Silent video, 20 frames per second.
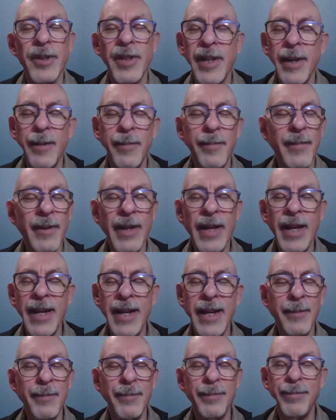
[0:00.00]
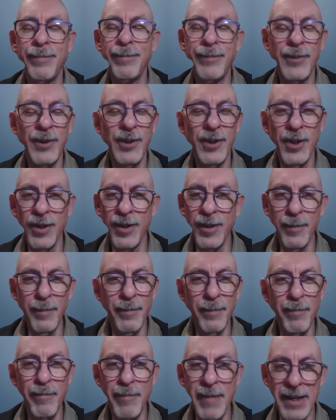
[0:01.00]
and I'm gonna
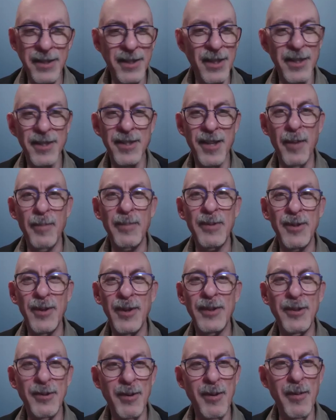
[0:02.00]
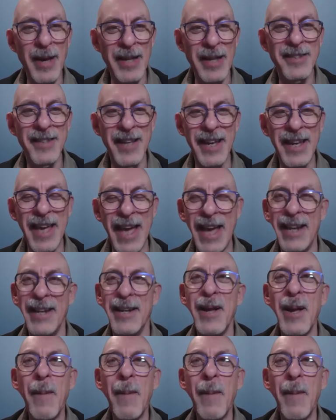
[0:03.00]
mess this up, so I'll do the best I can.